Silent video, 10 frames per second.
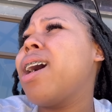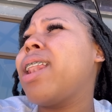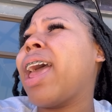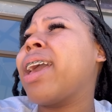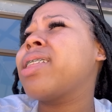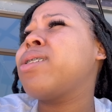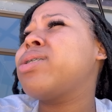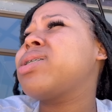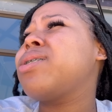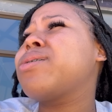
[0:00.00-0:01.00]
Like, there
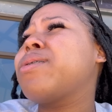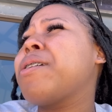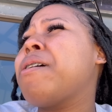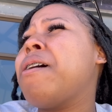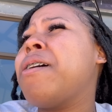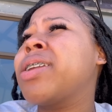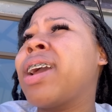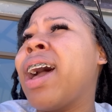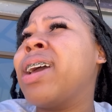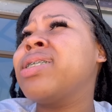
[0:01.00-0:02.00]
was a lot going on,
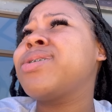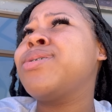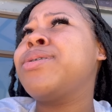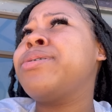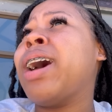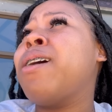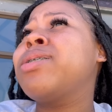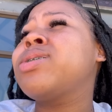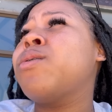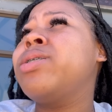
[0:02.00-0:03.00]
guys. So now
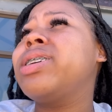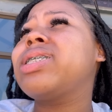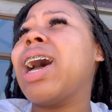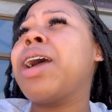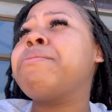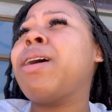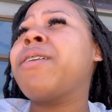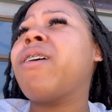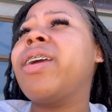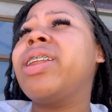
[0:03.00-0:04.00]
is the only time I
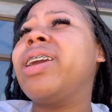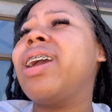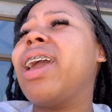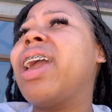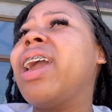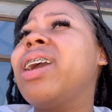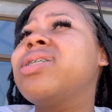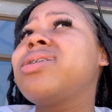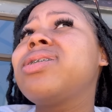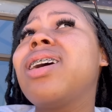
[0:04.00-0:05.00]
finally
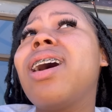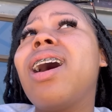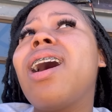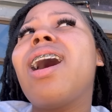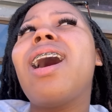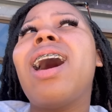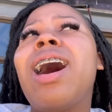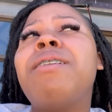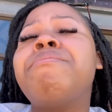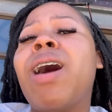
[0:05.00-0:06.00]
ate.
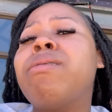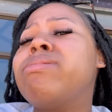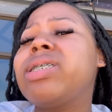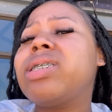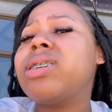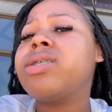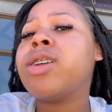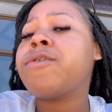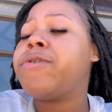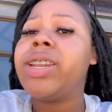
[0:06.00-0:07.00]
I'm still
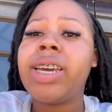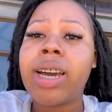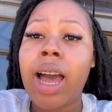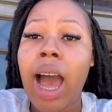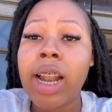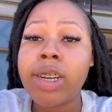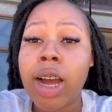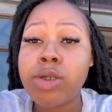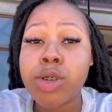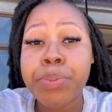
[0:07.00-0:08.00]
not feeling
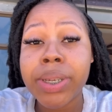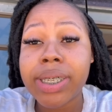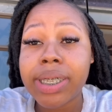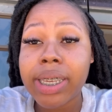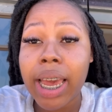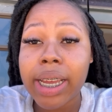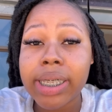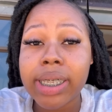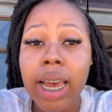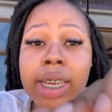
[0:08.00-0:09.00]

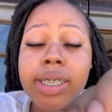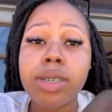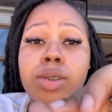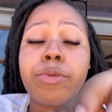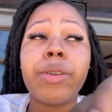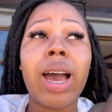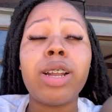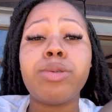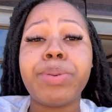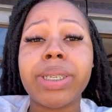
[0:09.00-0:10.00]
100%. I still don't feel
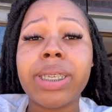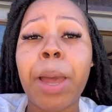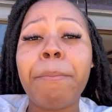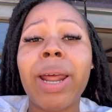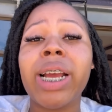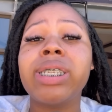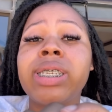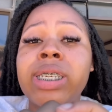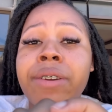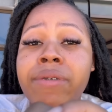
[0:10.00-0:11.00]
100%, but I
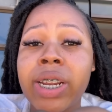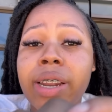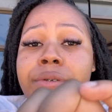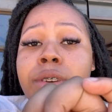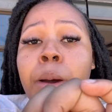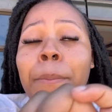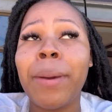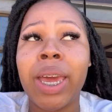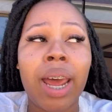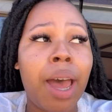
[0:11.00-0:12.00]
definitely feel
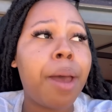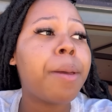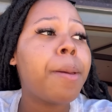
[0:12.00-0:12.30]
better.